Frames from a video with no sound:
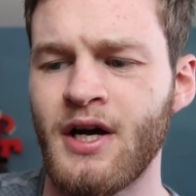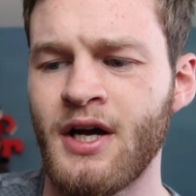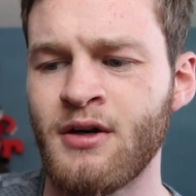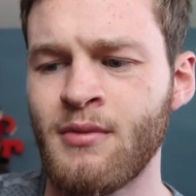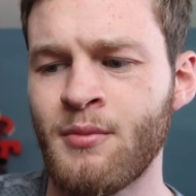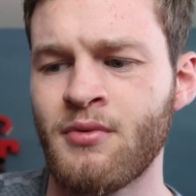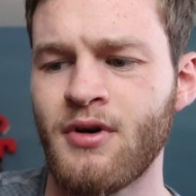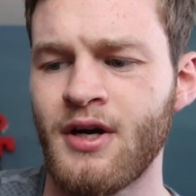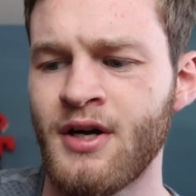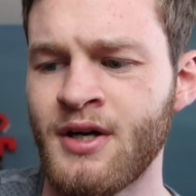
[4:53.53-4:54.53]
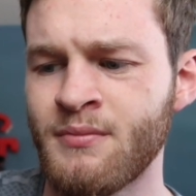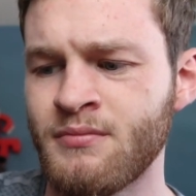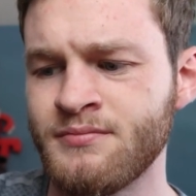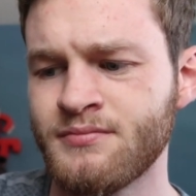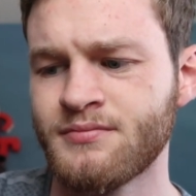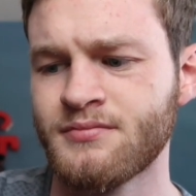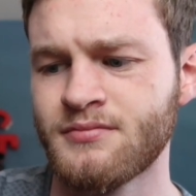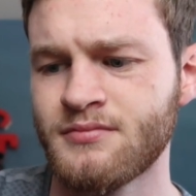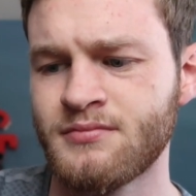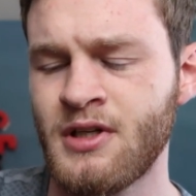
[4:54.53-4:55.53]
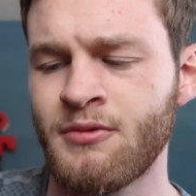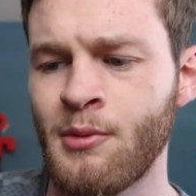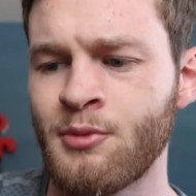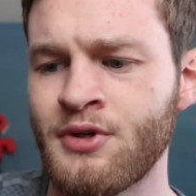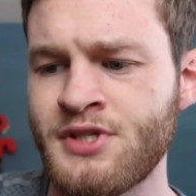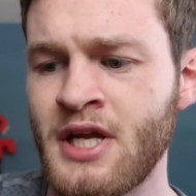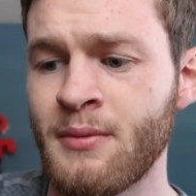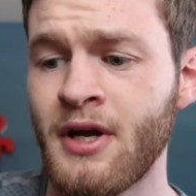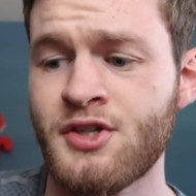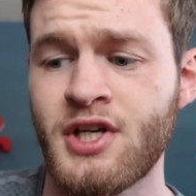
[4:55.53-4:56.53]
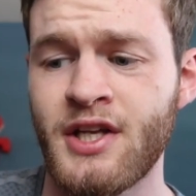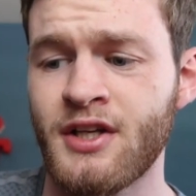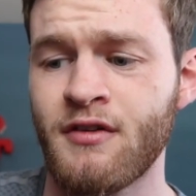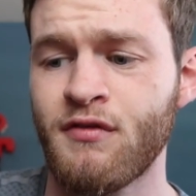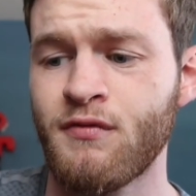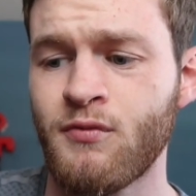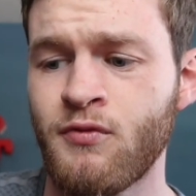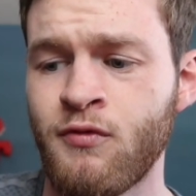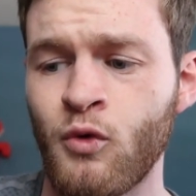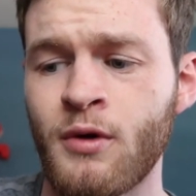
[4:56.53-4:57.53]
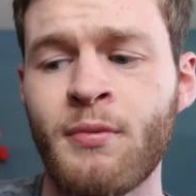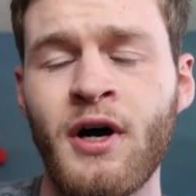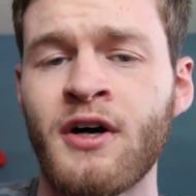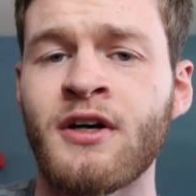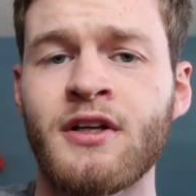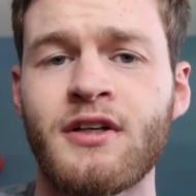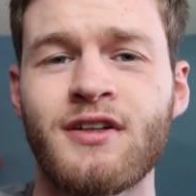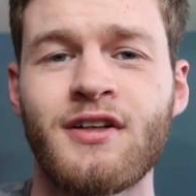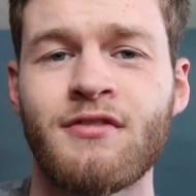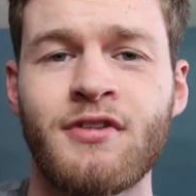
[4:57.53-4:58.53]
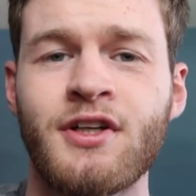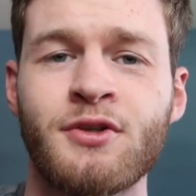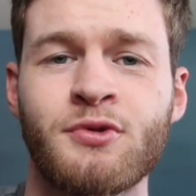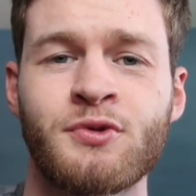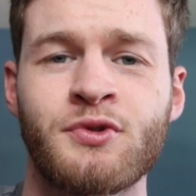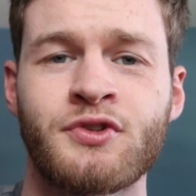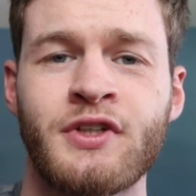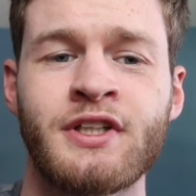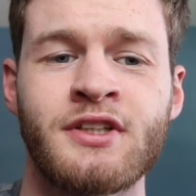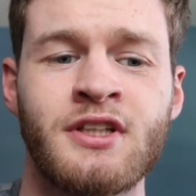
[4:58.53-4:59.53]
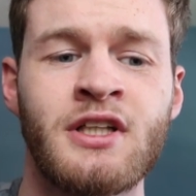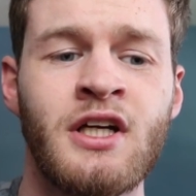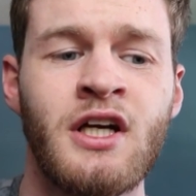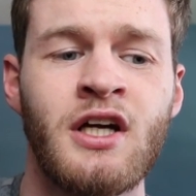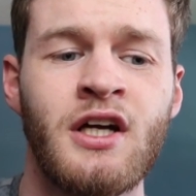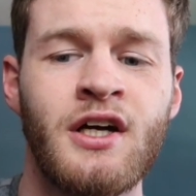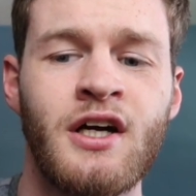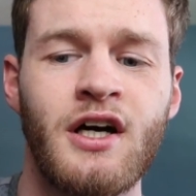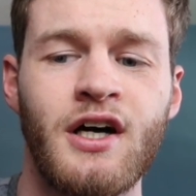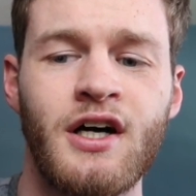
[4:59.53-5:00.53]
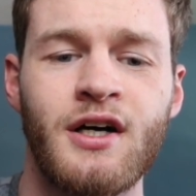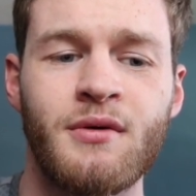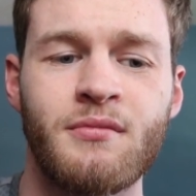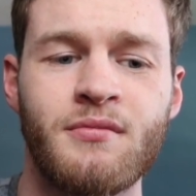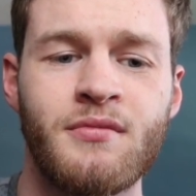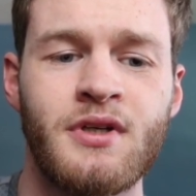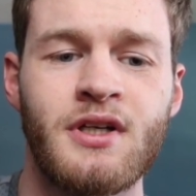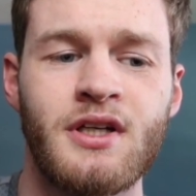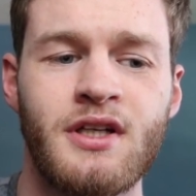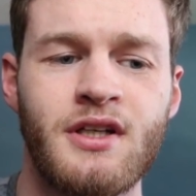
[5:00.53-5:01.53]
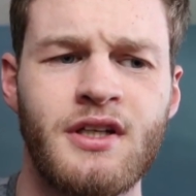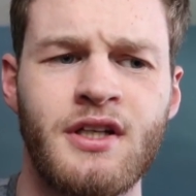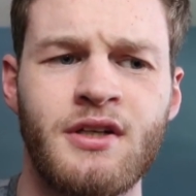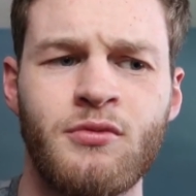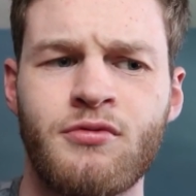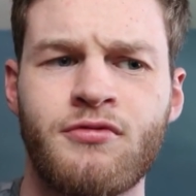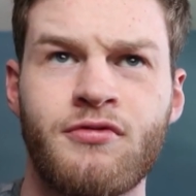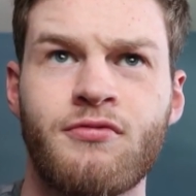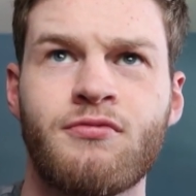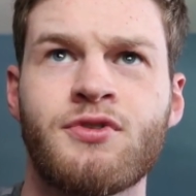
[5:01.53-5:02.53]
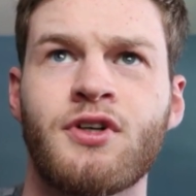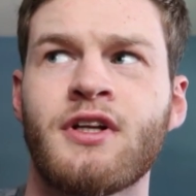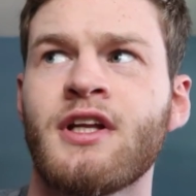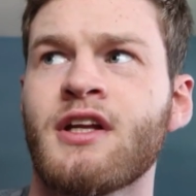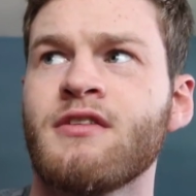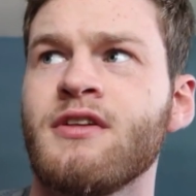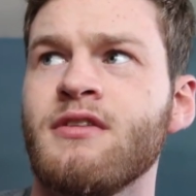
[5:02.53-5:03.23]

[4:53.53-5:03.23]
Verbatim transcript: I don't remember. Um, I don't remember his name. He actually had like a four putt finish, which was crazy. Um, he started like